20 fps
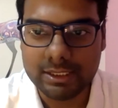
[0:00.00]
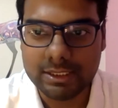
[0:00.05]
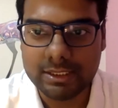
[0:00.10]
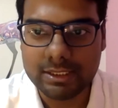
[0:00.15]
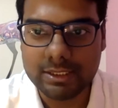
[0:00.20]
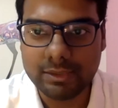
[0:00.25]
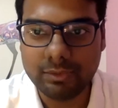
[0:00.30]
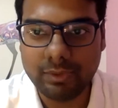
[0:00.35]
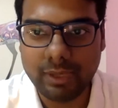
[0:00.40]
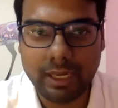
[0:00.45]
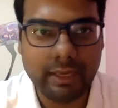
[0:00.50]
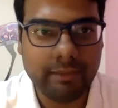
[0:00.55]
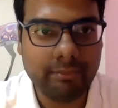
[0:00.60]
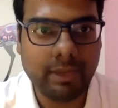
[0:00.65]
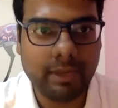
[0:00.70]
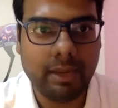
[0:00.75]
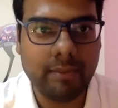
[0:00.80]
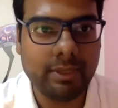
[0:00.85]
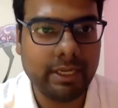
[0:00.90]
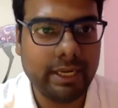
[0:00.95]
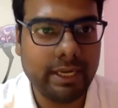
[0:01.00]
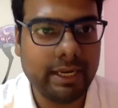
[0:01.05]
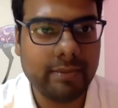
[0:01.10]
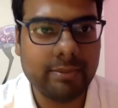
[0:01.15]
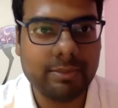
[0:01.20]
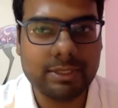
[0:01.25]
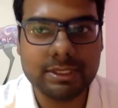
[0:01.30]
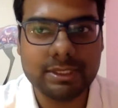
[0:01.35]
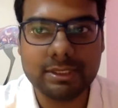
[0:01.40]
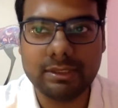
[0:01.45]
So I'm a data
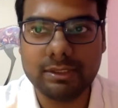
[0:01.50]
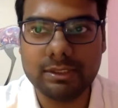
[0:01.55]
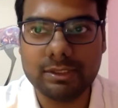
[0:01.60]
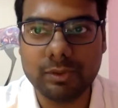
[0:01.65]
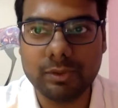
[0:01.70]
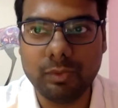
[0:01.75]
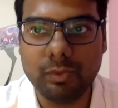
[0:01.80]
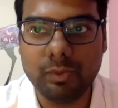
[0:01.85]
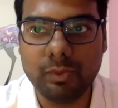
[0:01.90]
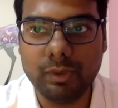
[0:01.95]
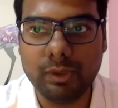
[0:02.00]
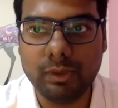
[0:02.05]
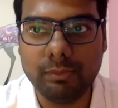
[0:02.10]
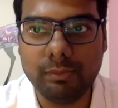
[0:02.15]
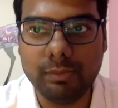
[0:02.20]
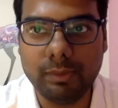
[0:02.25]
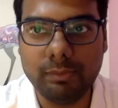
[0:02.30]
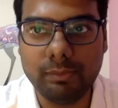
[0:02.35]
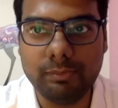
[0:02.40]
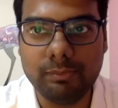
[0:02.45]
person. So